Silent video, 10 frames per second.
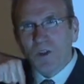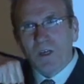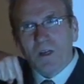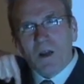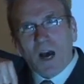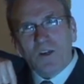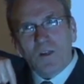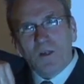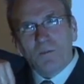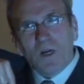an
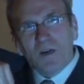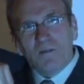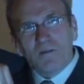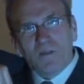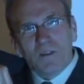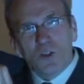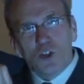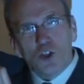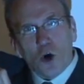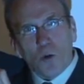inoculum of
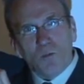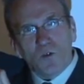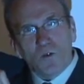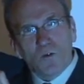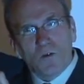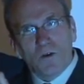germs